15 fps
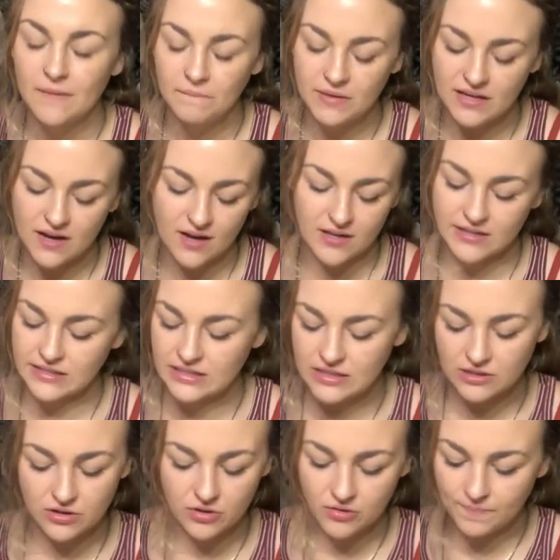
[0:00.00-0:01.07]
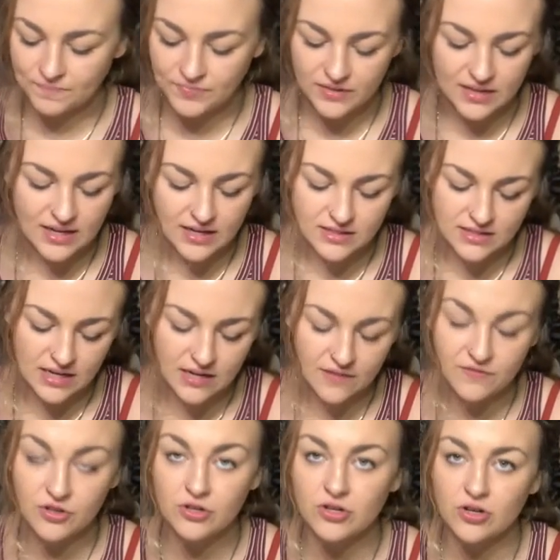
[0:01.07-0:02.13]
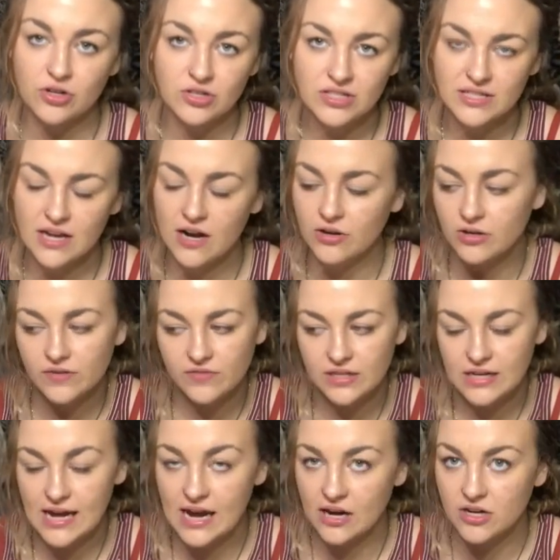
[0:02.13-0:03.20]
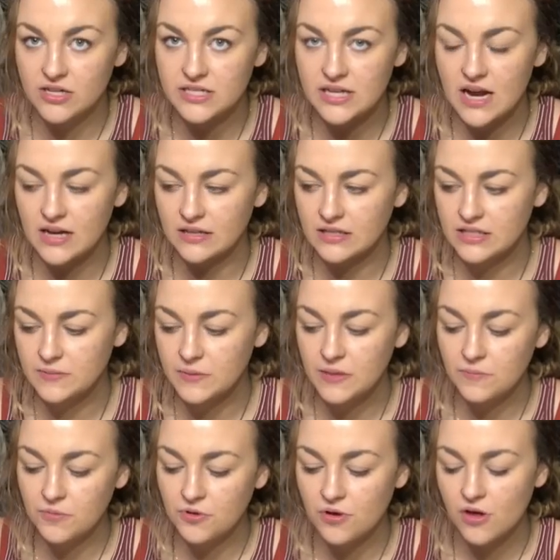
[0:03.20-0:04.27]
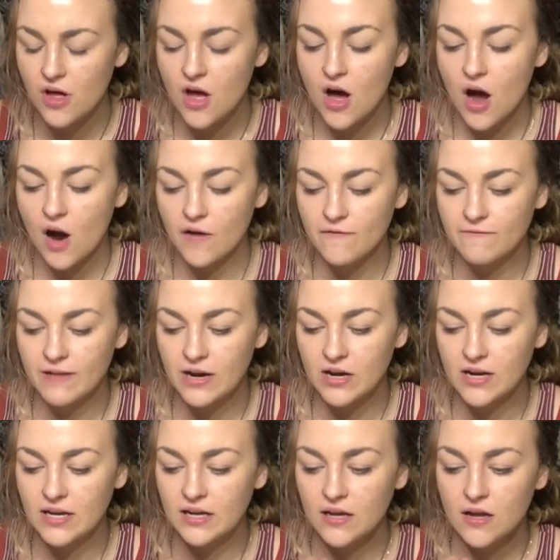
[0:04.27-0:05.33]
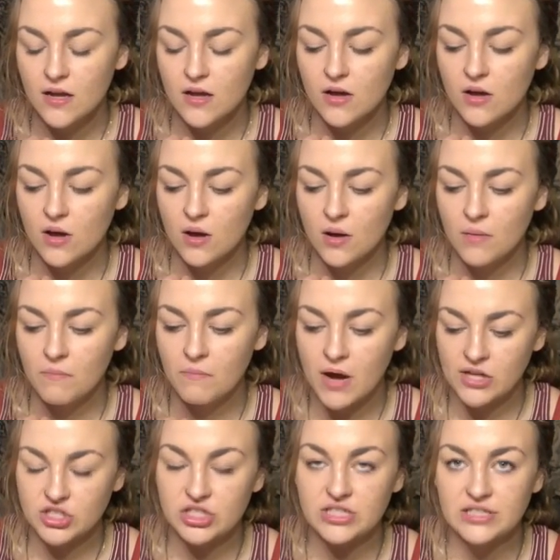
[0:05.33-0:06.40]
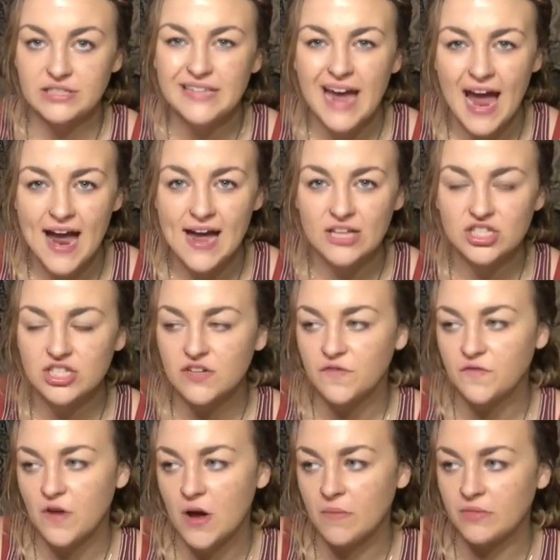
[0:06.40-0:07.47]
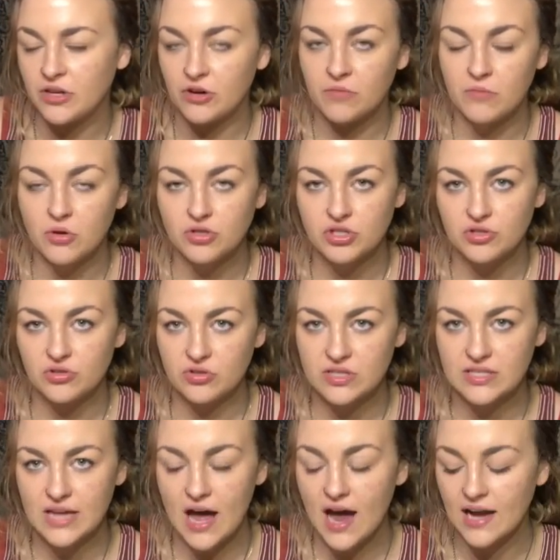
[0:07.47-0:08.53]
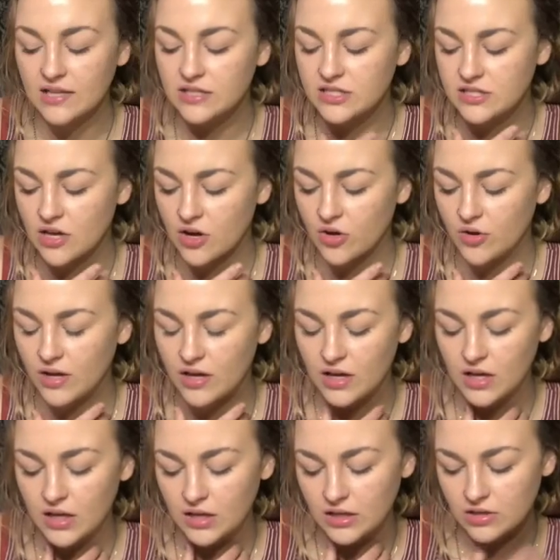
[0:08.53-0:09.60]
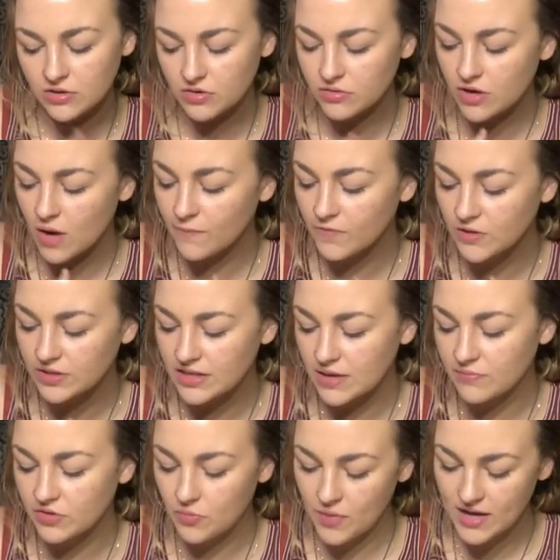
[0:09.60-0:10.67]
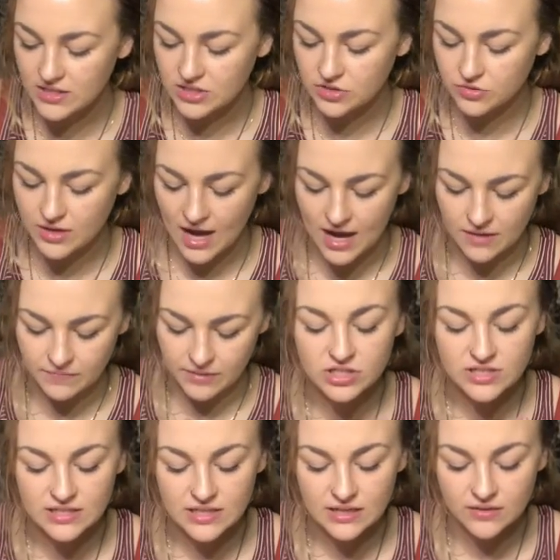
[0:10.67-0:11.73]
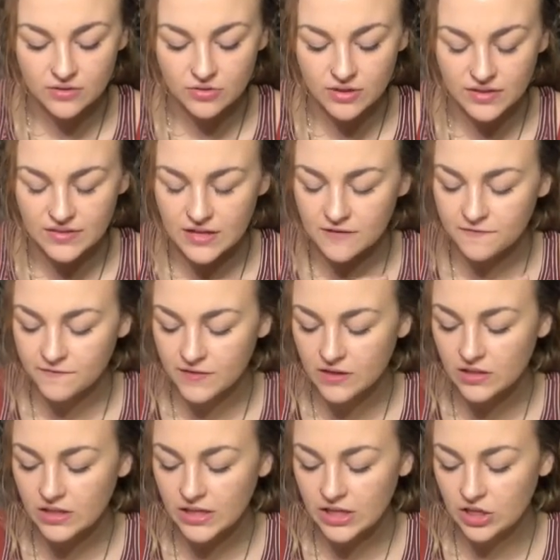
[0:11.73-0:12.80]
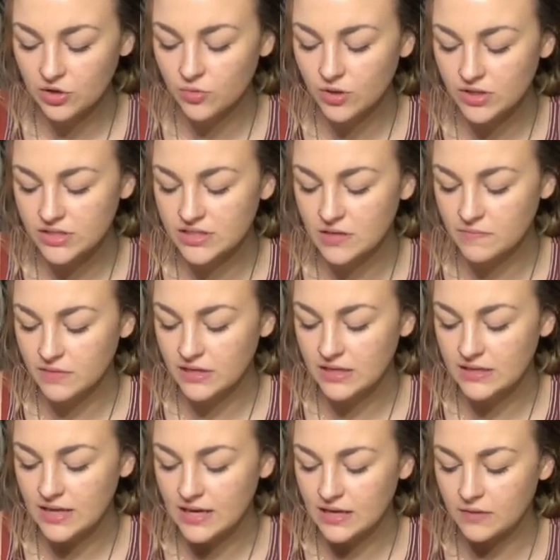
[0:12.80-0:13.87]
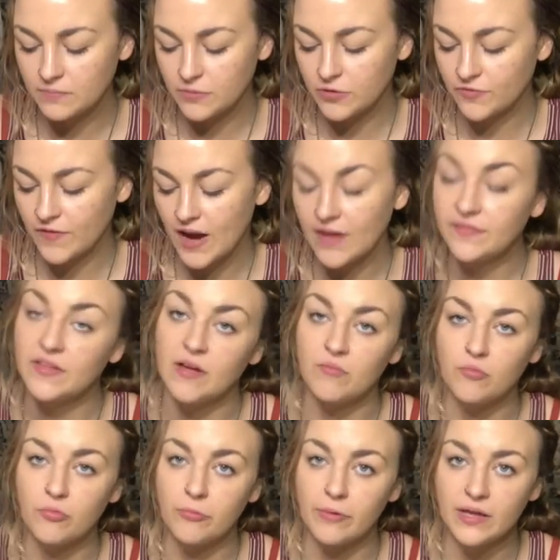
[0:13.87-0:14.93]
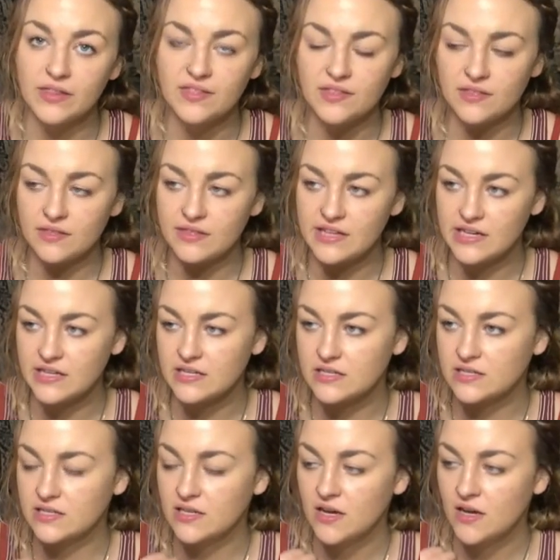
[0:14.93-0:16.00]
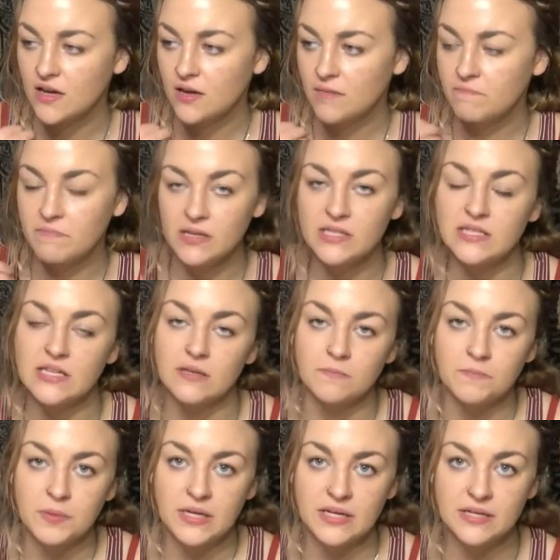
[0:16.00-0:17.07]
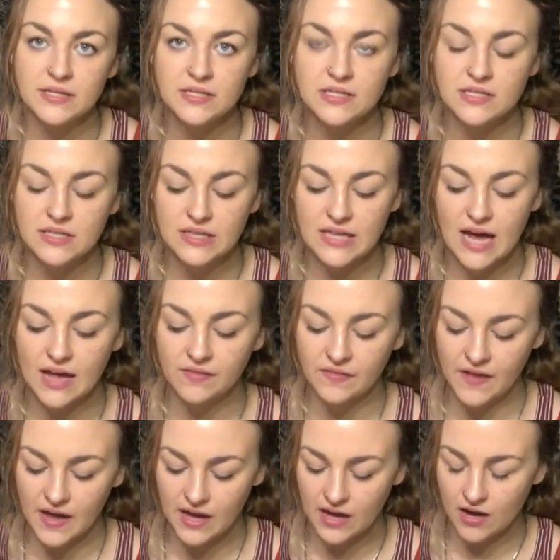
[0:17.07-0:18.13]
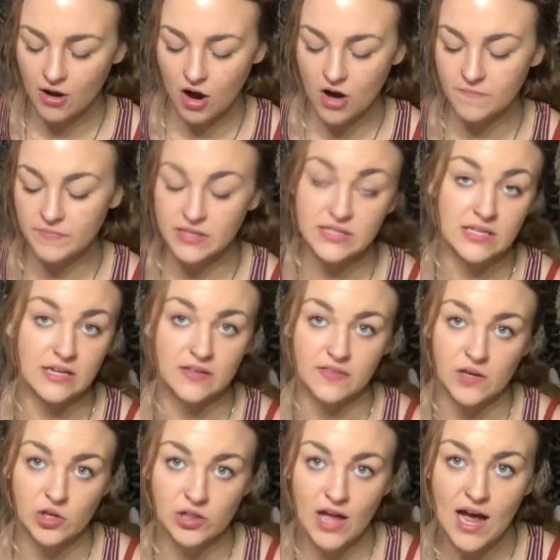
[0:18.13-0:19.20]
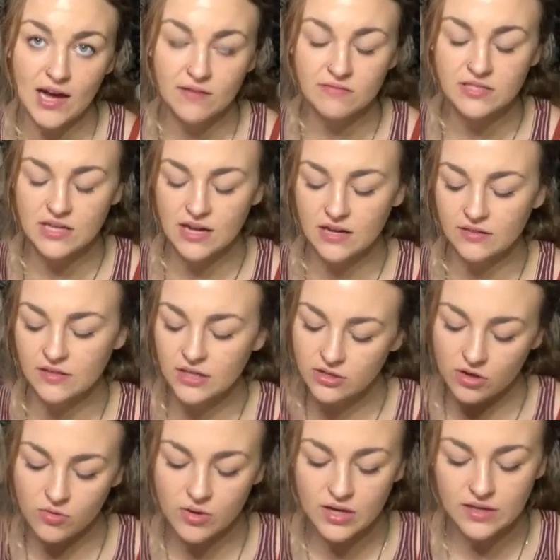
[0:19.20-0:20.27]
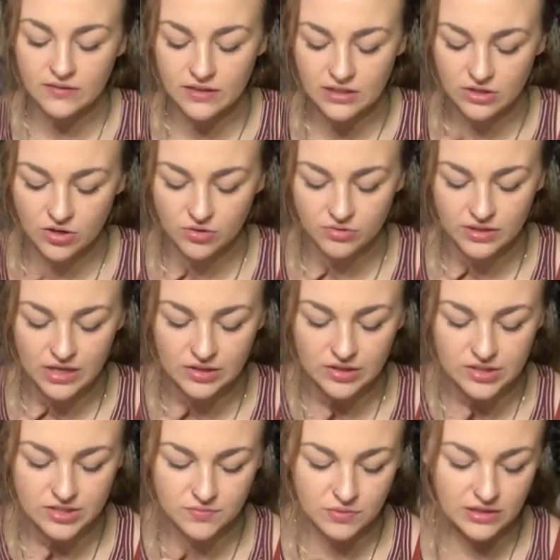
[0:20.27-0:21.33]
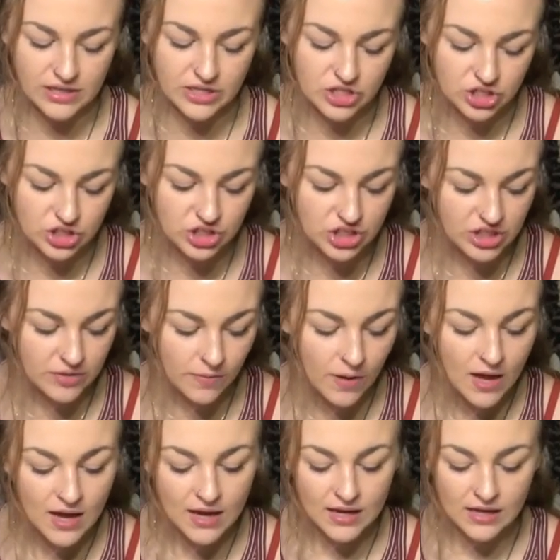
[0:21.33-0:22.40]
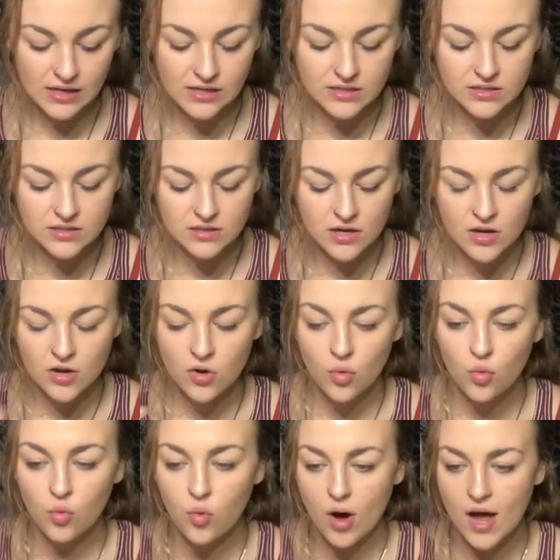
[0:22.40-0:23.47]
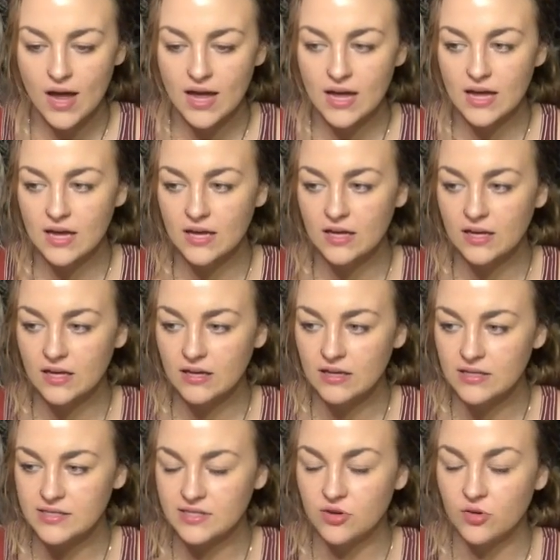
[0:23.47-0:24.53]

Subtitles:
Because, you know, like I said, if they're an earth sign or even an air sign, these people are very much detached from their emotional side. So, you know, comfort them the best you can. Just seeing though that they feel like you are somebody that can provide them with this missing piece that they are missing in their lives, and they know it, and they know that this relationship is what is